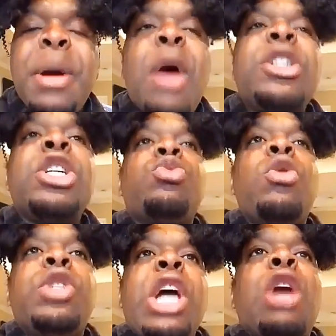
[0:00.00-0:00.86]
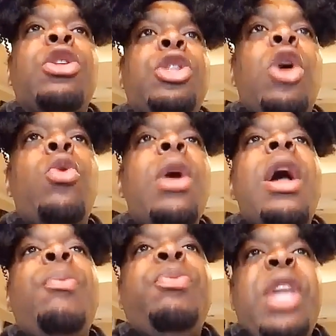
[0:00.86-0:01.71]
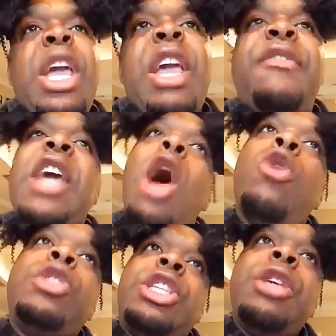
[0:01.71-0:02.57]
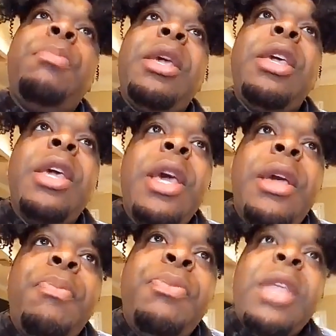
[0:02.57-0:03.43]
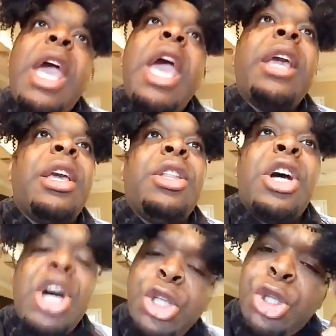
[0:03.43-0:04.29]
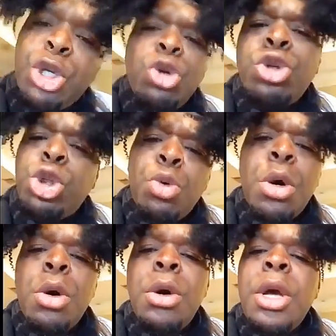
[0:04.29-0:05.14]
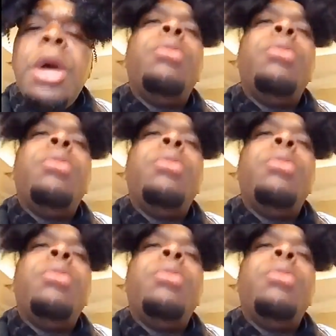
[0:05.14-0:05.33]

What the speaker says: But I just want y'all to know that if y'all see me acting unusual,